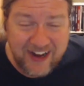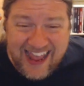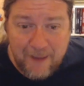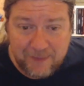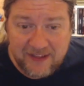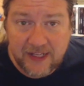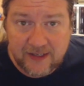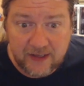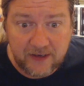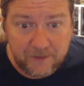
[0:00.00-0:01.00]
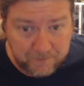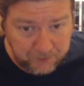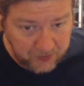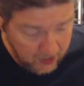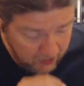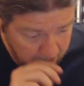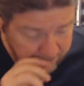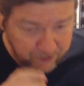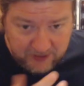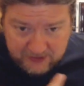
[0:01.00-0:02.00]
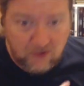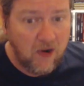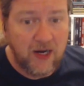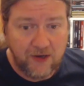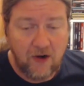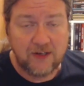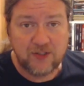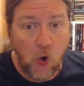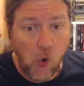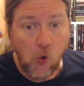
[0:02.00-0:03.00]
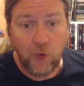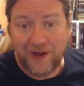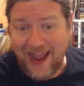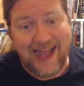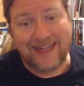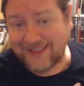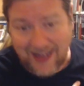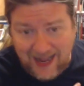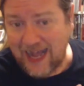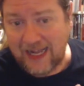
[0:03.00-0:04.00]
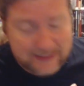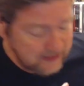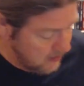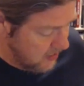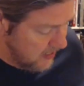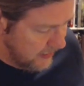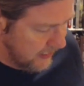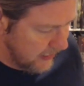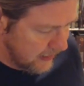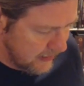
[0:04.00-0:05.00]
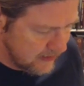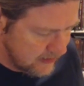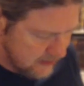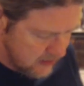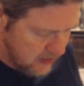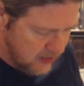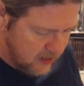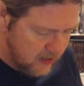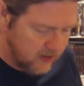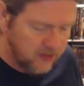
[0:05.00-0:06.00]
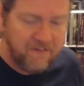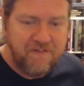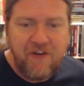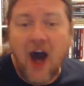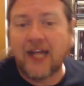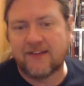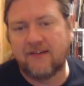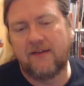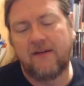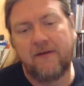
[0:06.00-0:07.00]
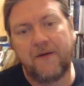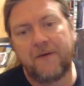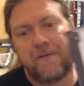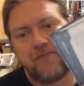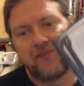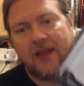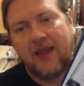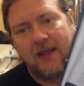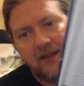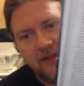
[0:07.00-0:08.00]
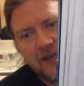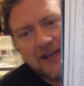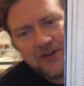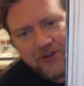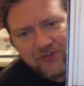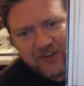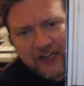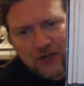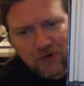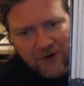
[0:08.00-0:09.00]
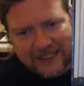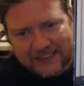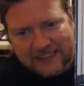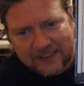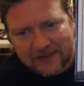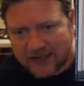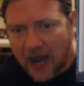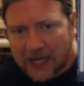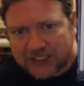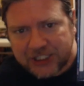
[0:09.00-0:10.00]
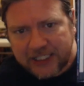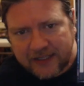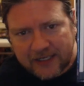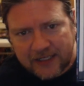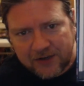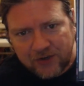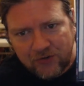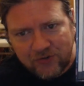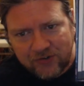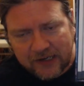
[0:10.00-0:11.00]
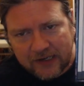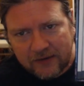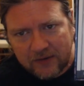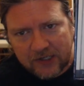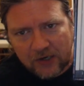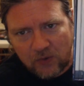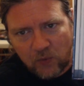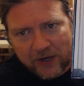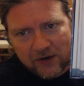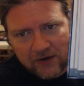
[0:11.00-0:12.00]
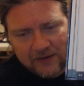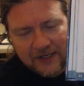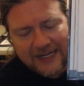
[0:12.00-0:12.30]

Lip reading: happy they did for this grognard's old ass eyes, is the font. They didn't use any crazy kanji. They didn't use any, weird